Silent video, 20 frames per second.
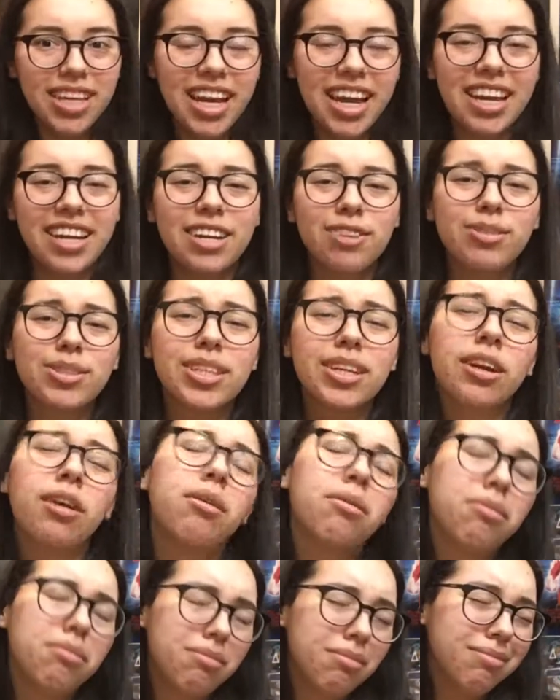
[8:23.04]
and I was like,
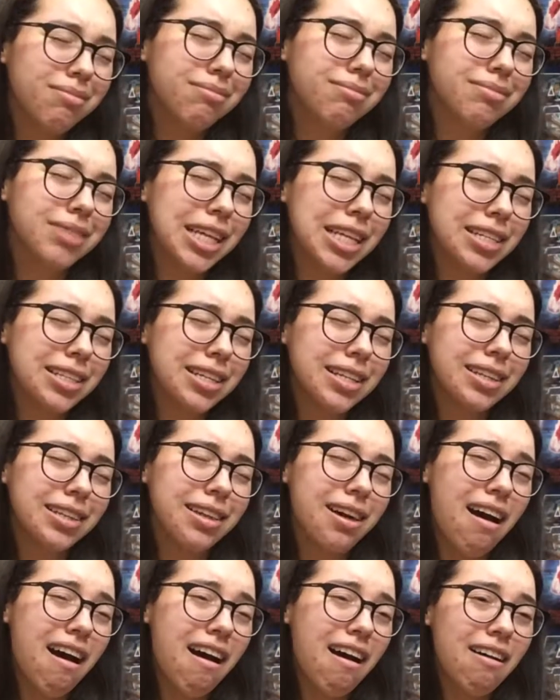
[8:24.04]
oh, he's in
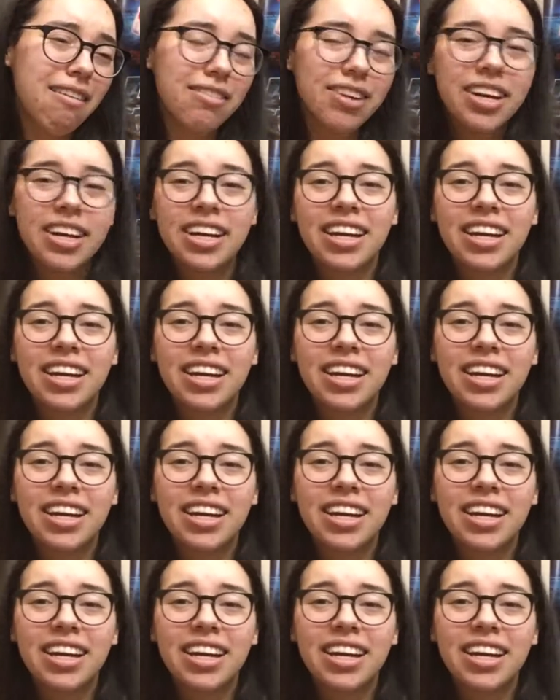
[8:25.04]
love.